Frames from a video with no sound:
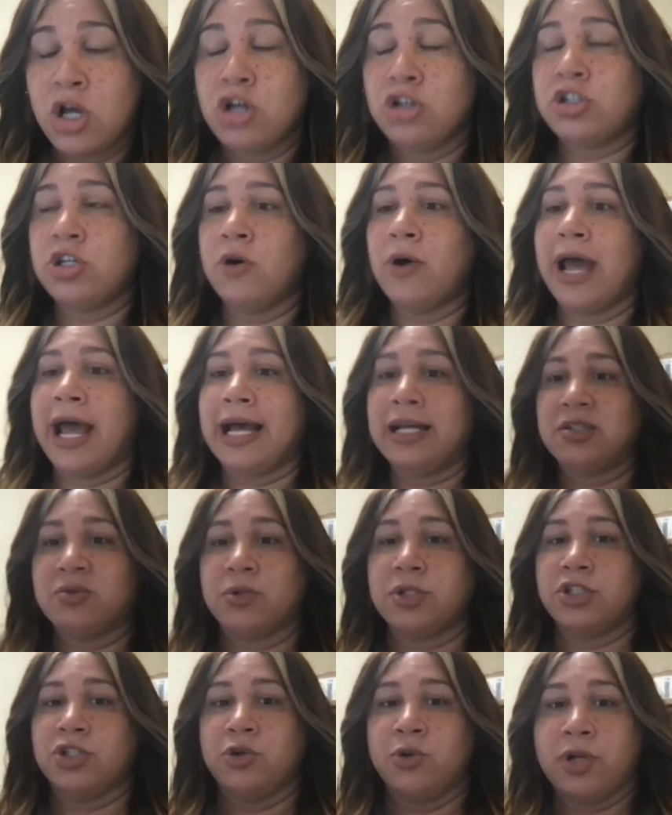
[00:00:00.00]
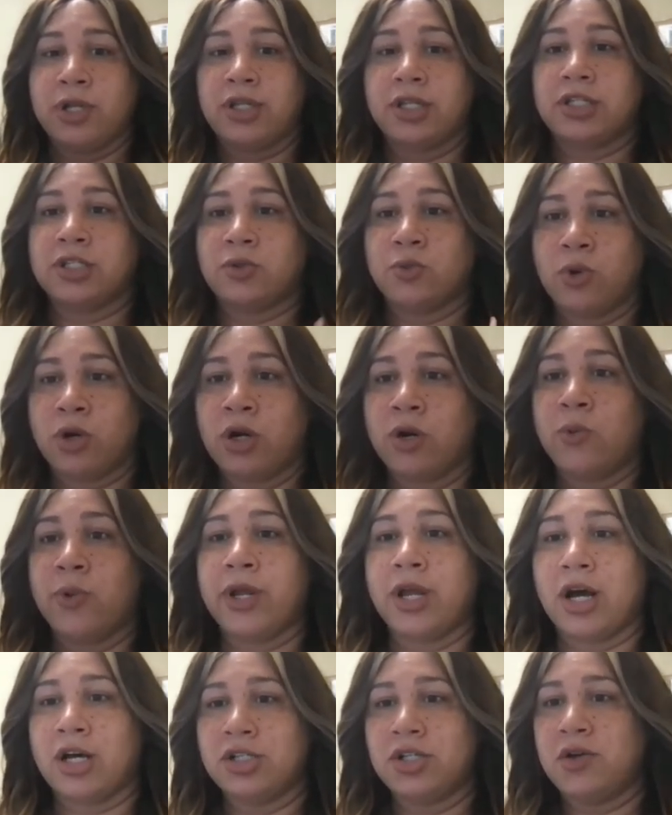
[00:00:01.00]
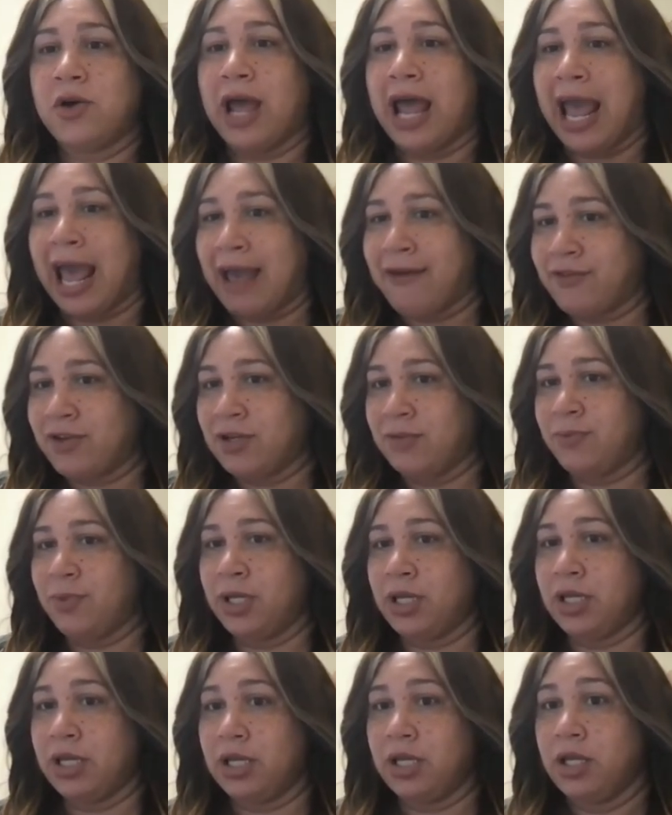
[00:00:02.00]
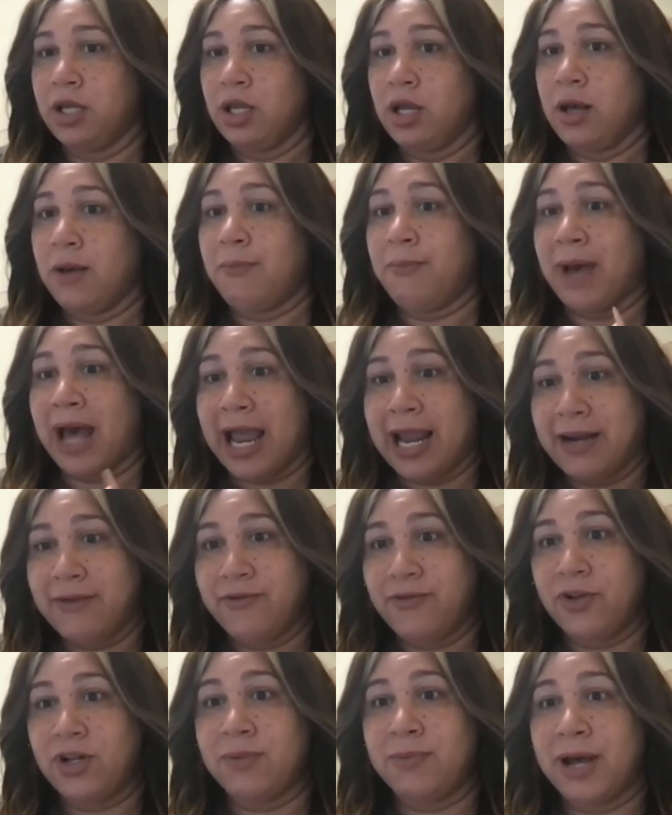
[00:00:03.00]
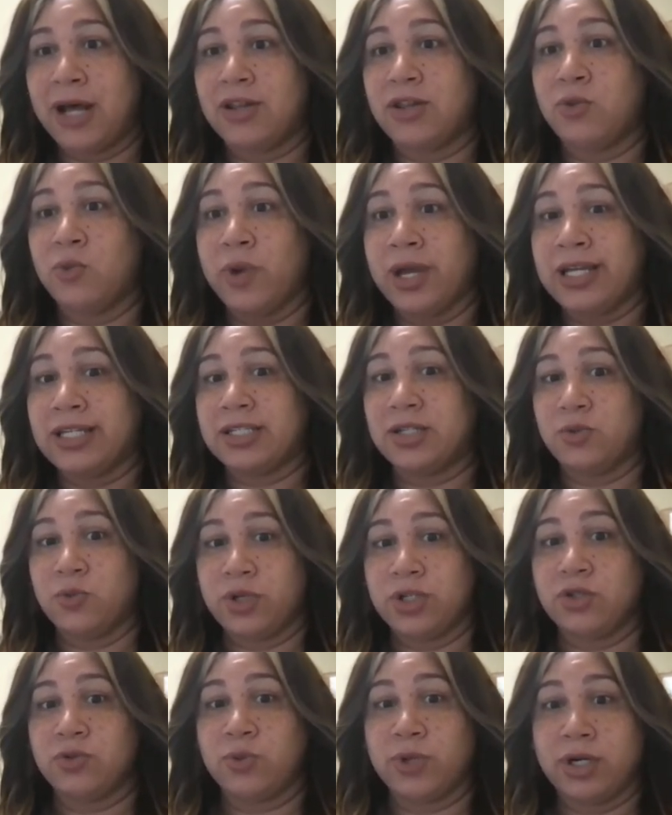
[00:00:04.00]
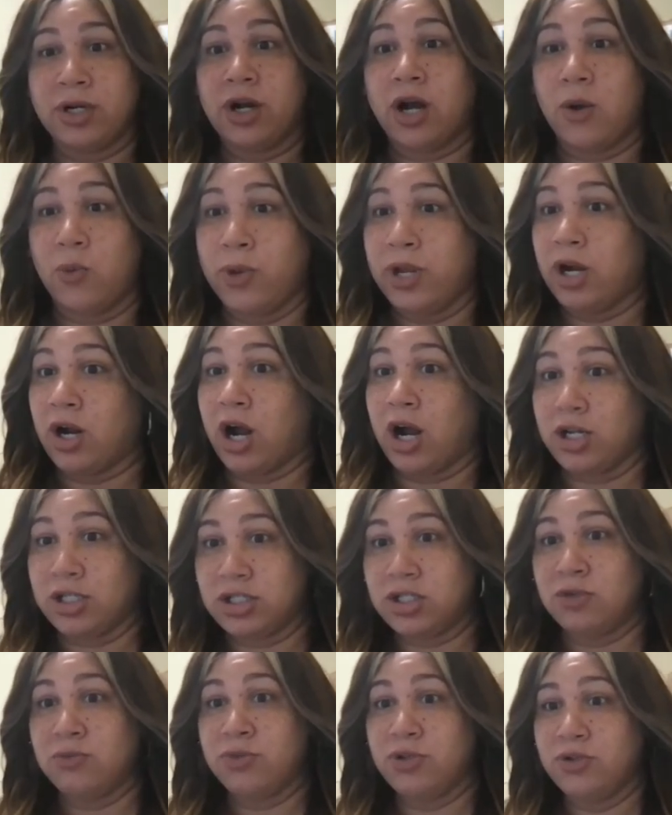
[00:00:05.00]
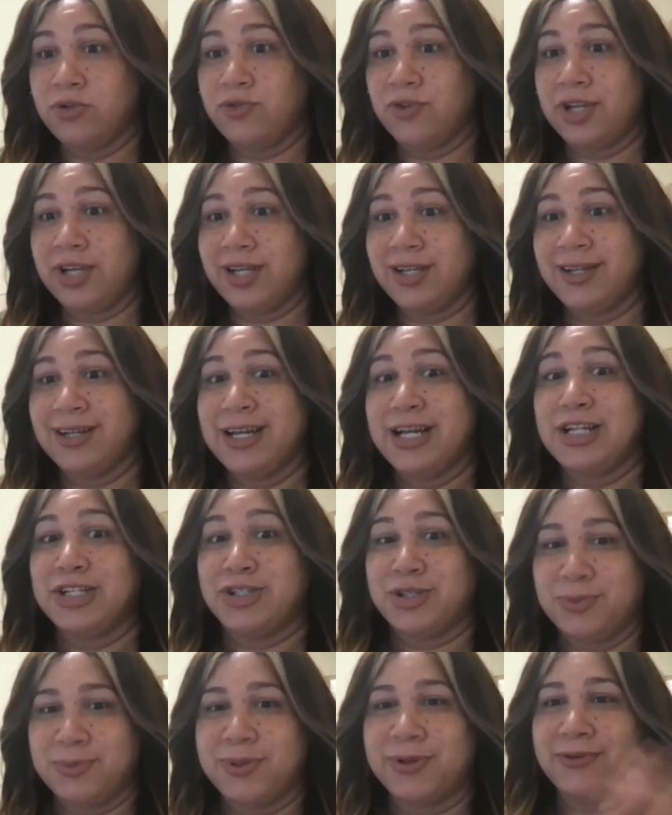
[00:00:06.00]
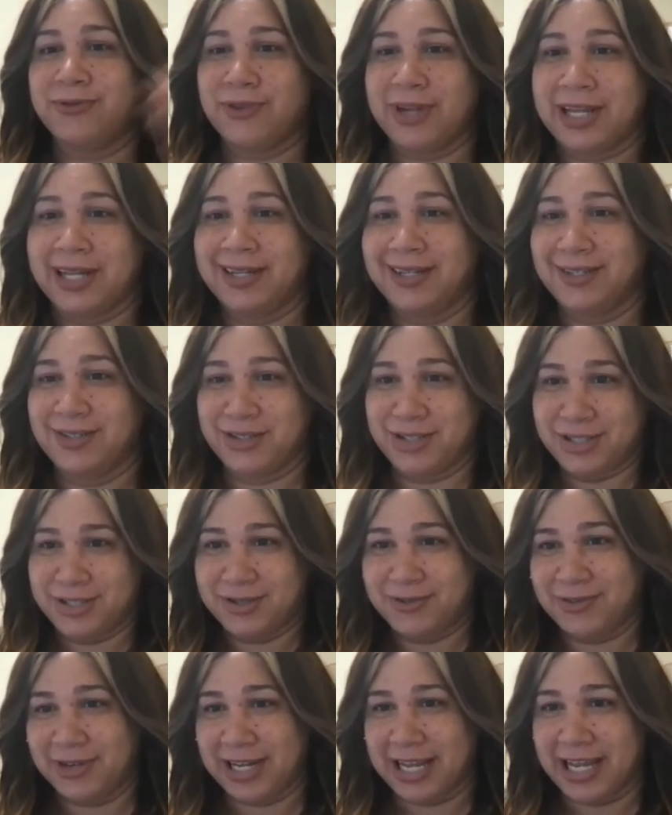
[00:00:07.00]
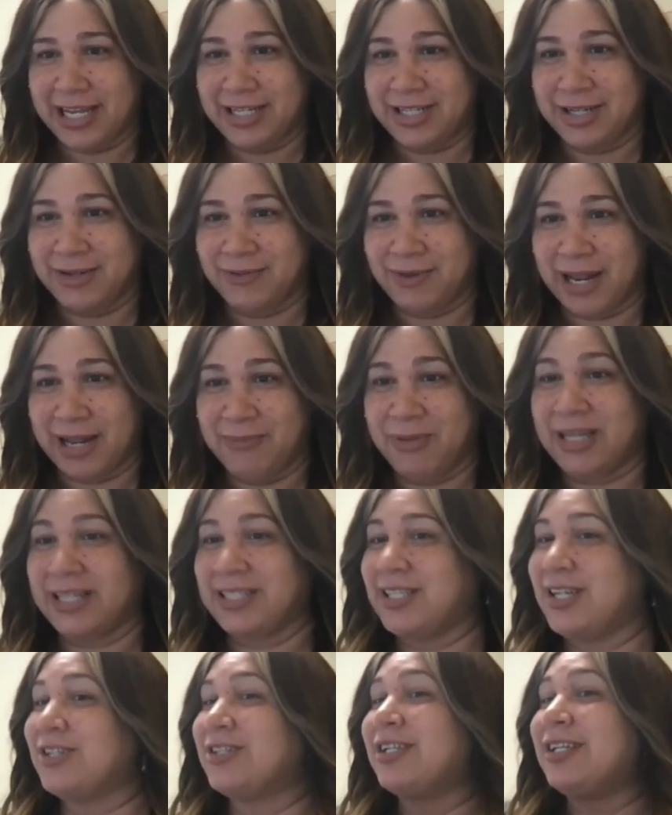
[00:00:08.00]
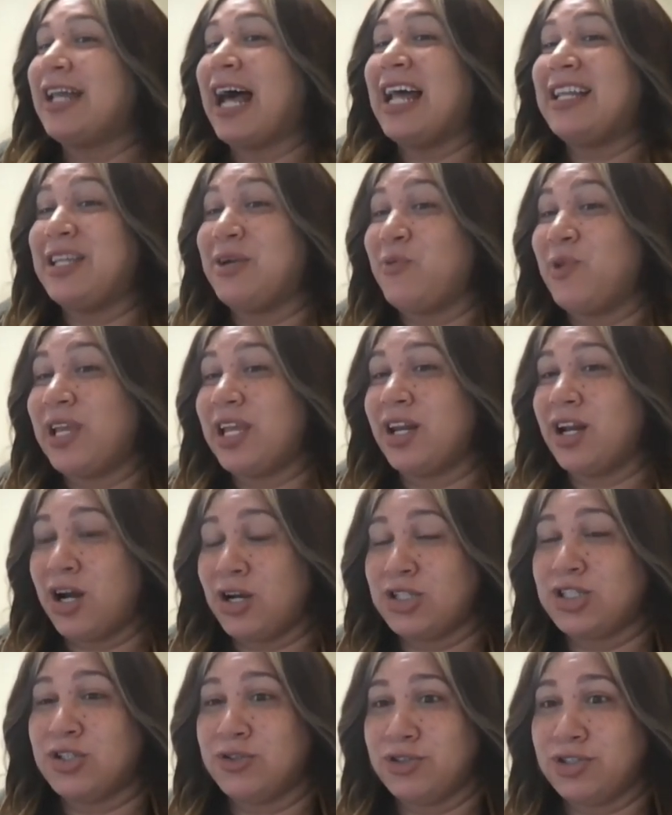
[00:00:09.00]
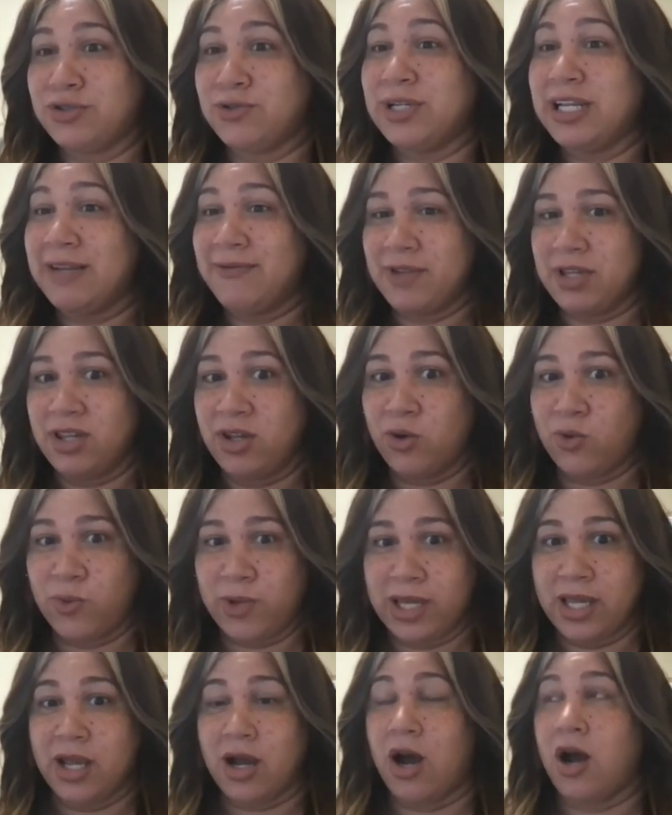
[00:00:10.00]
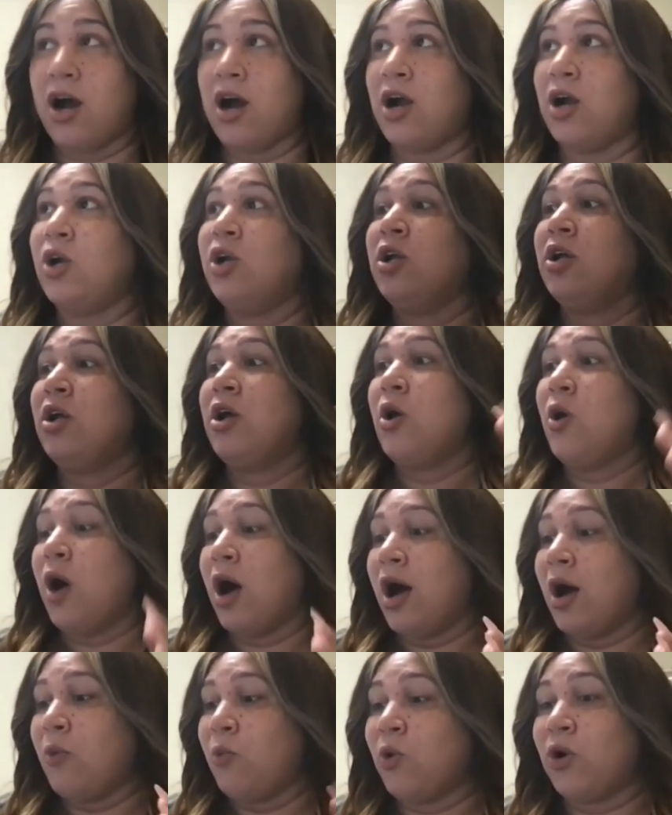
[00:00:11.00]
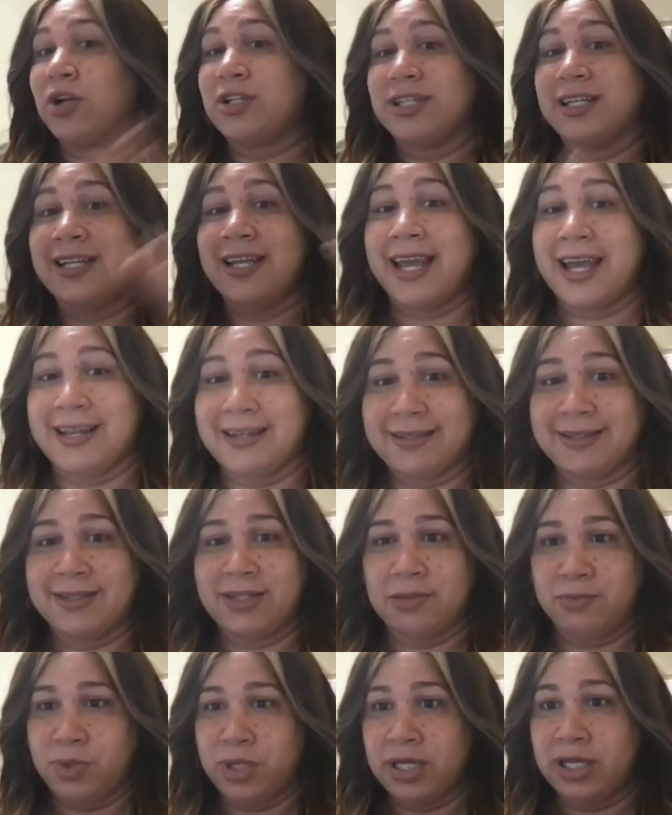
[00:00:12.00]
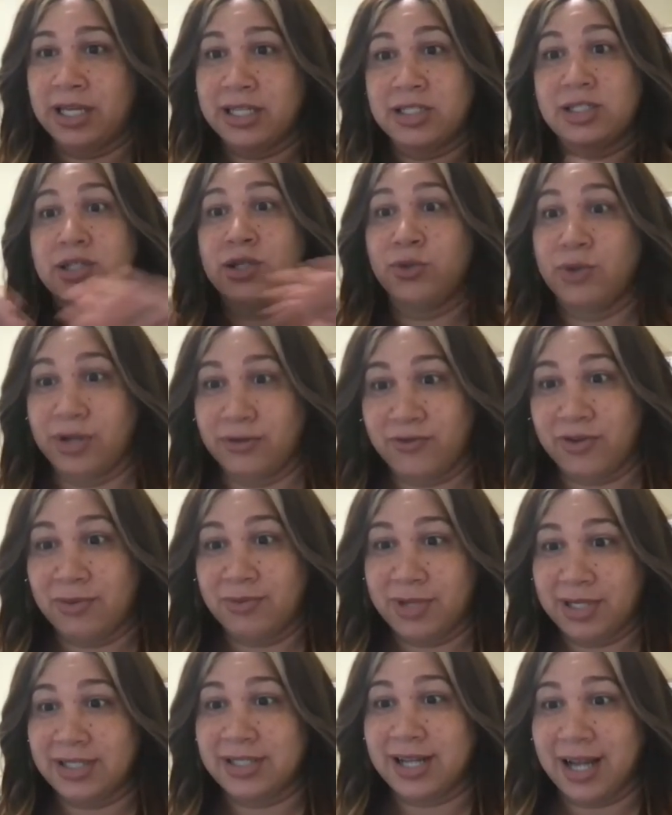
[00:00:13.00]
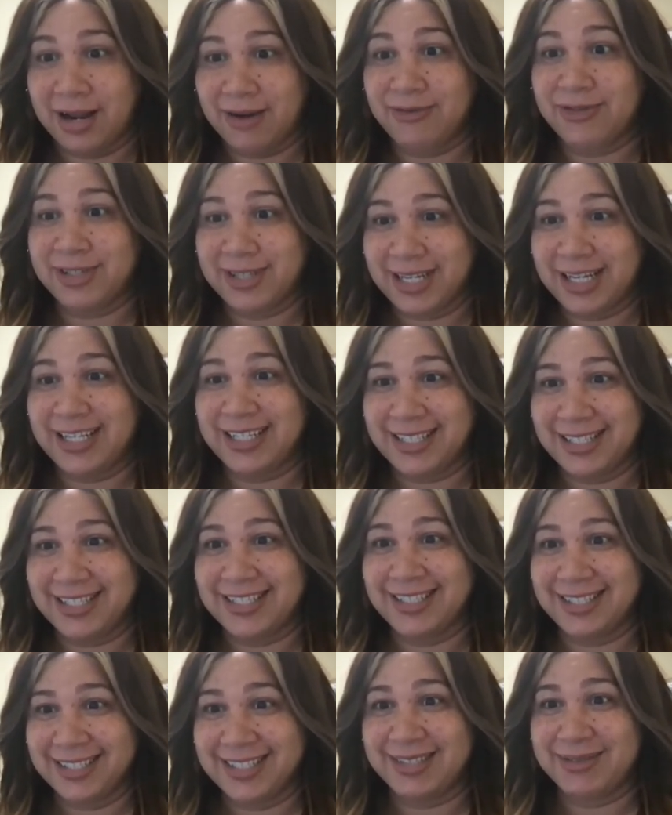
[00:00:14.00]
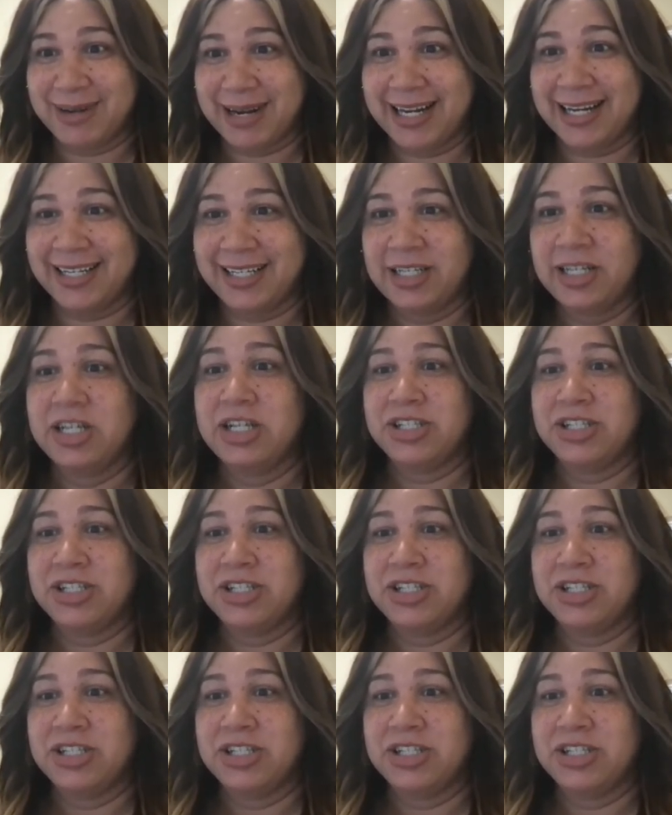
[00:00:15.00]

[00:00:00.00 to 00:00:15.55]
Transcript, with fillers: So as we're doing this work, we also have to be mindful about the ways in which we are we are also moving to prevent gentrification, right? Because there's a lot that we can also do, even though we are uh, worked against to be excluded from these conversations, right?